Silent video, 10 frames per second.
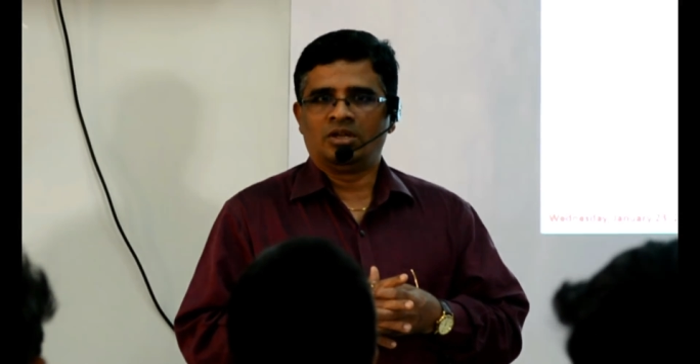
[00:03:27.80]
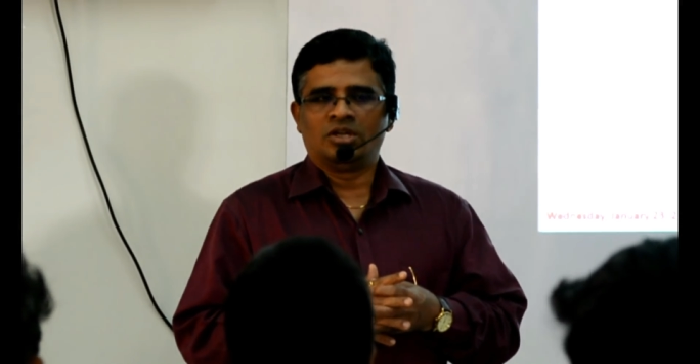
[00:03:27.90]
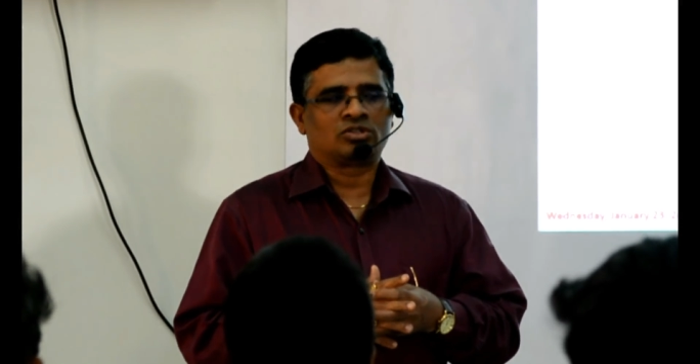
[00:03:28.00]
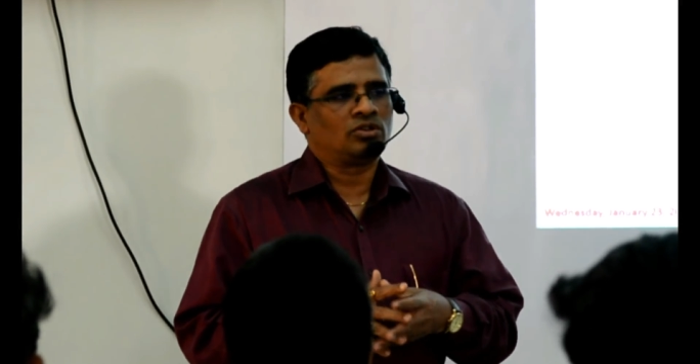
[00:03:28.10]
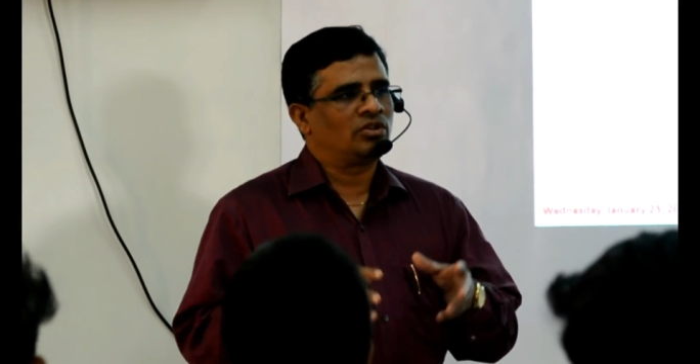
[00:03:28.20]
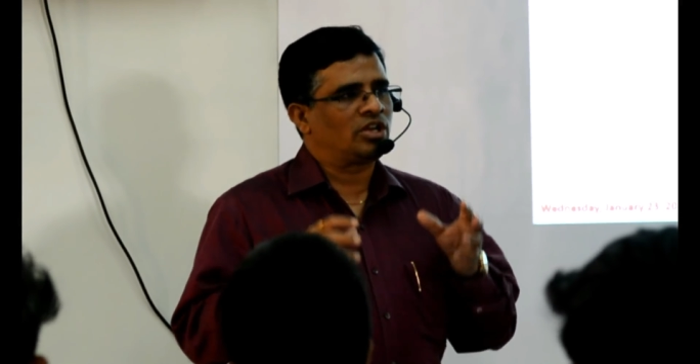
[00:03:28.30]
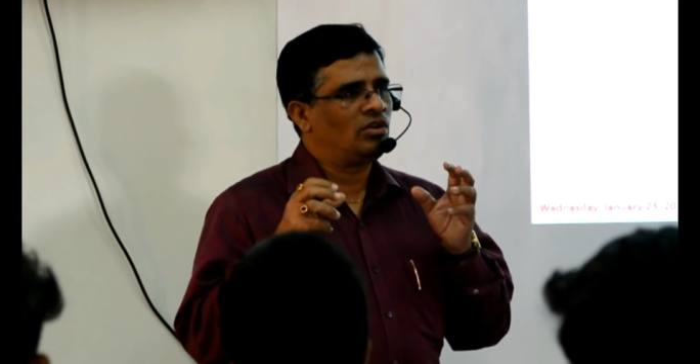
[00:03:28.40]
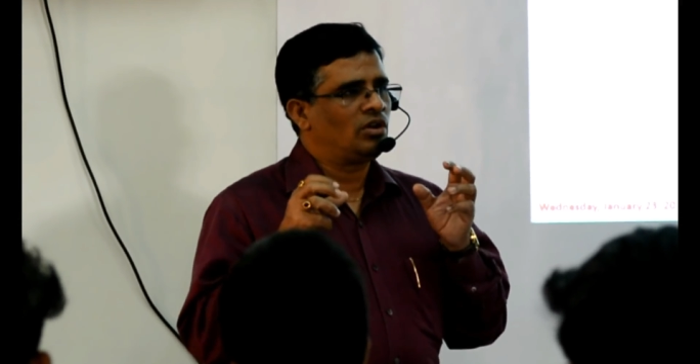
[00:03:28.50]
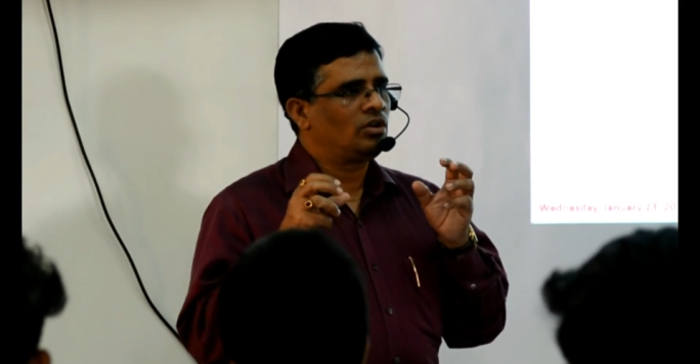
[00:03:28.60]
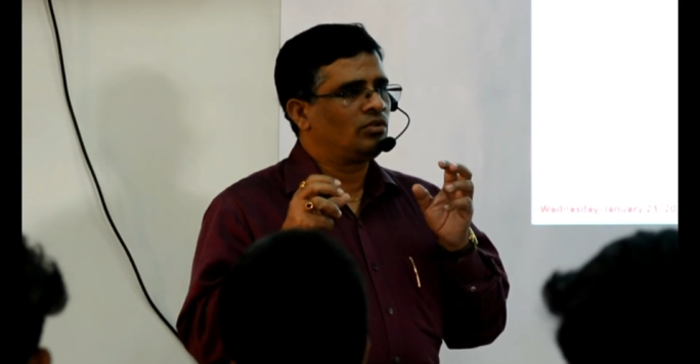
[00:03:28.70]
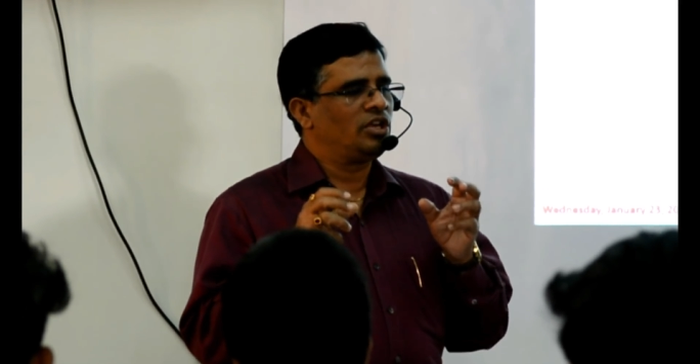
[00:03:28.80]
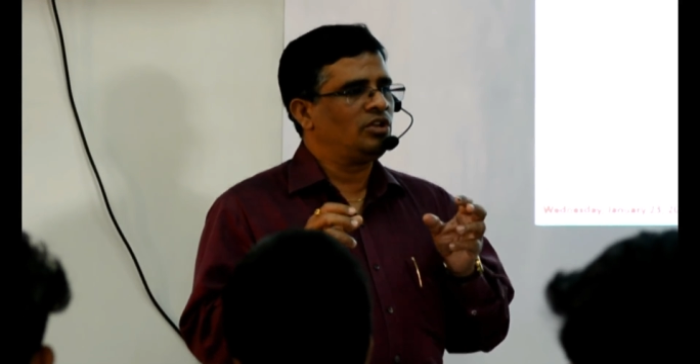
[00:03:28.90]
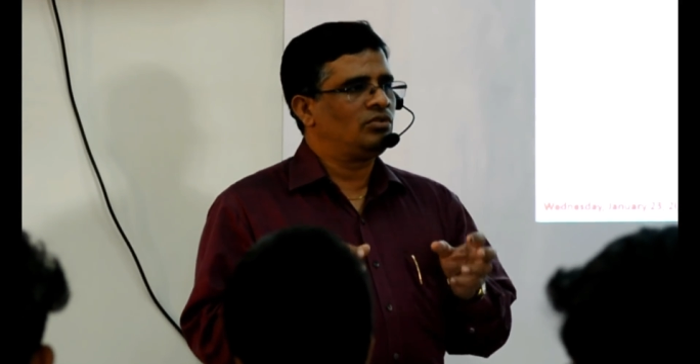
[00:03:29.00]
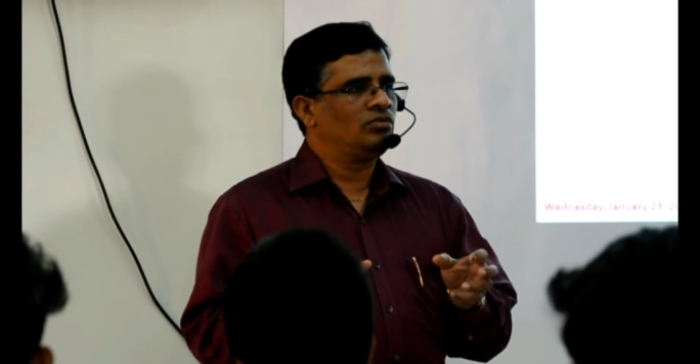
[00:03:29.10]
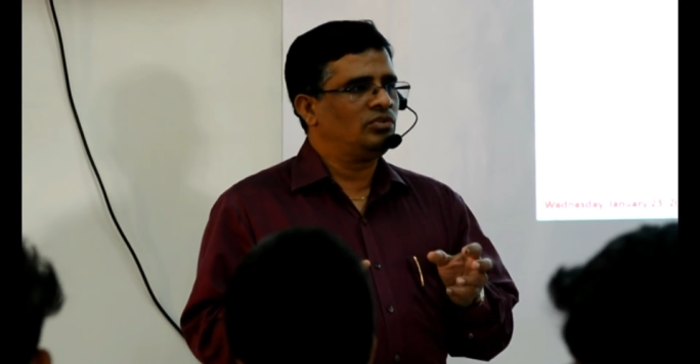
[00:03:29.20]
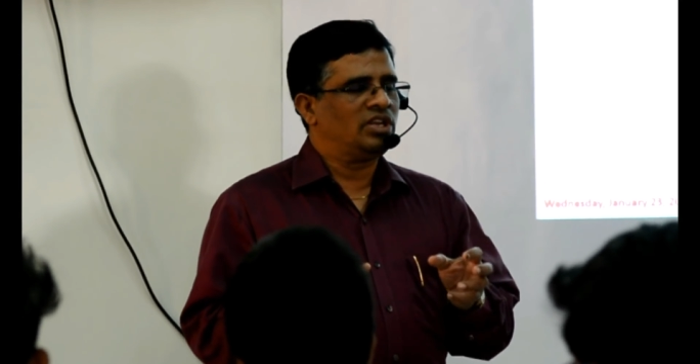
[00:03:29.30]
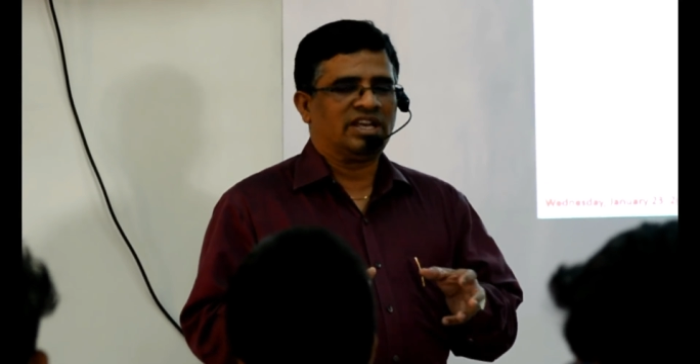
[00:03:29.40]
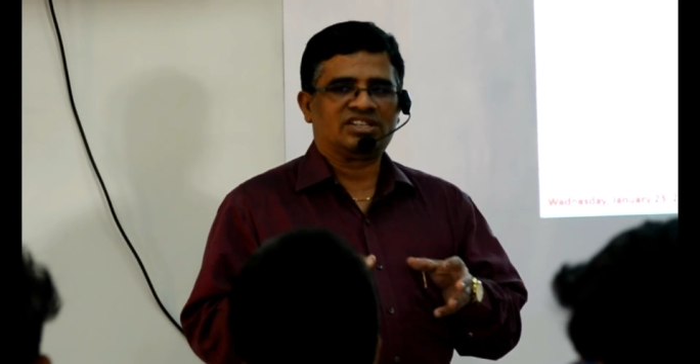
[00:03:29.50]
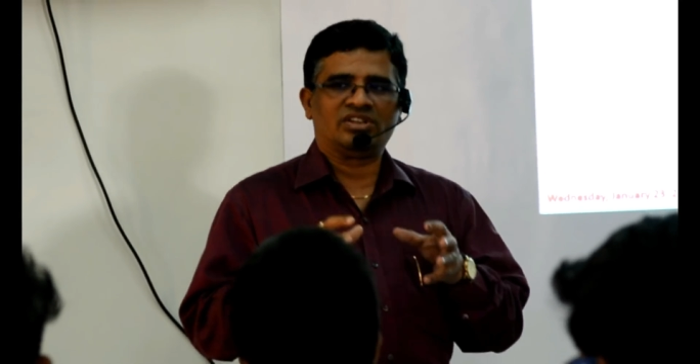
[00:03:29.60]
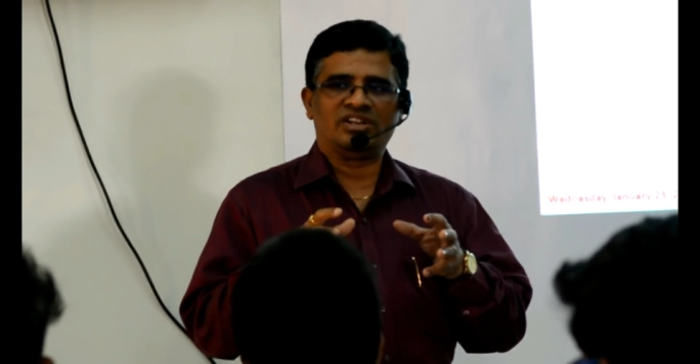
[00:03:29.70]
So you cannot look into the
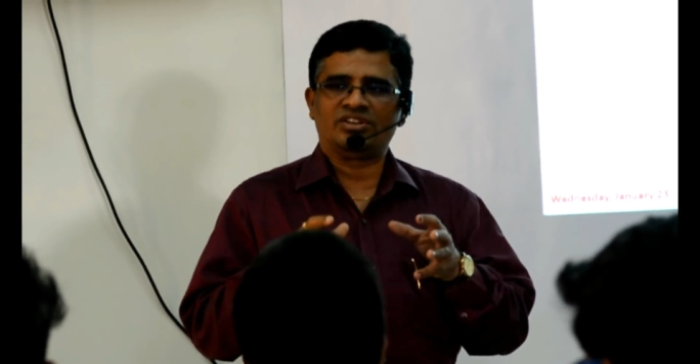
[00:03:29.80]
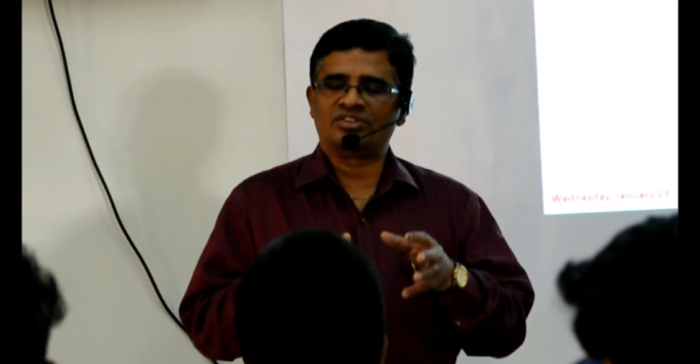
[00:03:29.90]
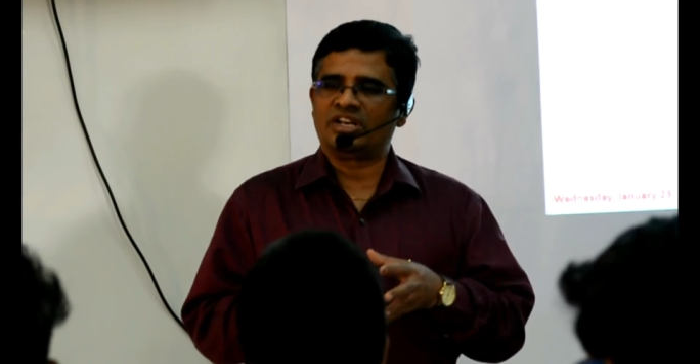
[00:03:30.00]
next generation